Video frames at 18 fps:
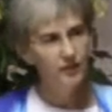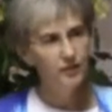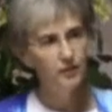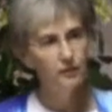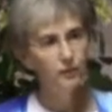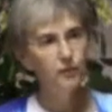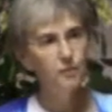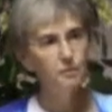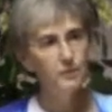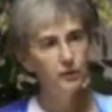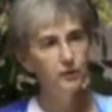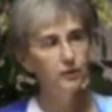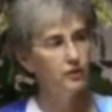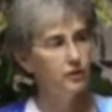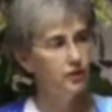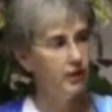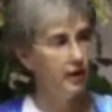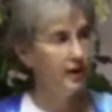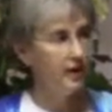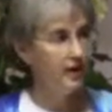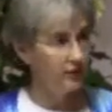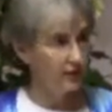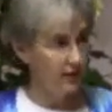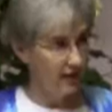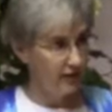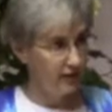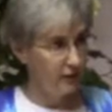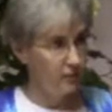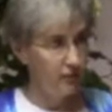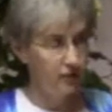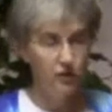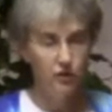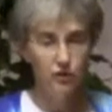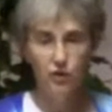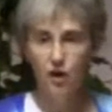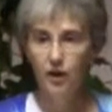is familiar to us, Asha was
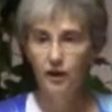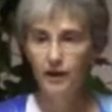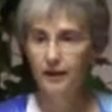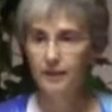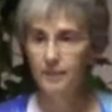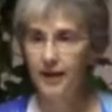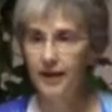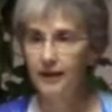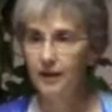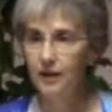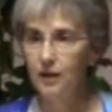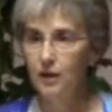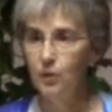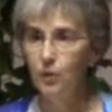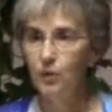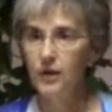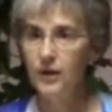just talking about it, we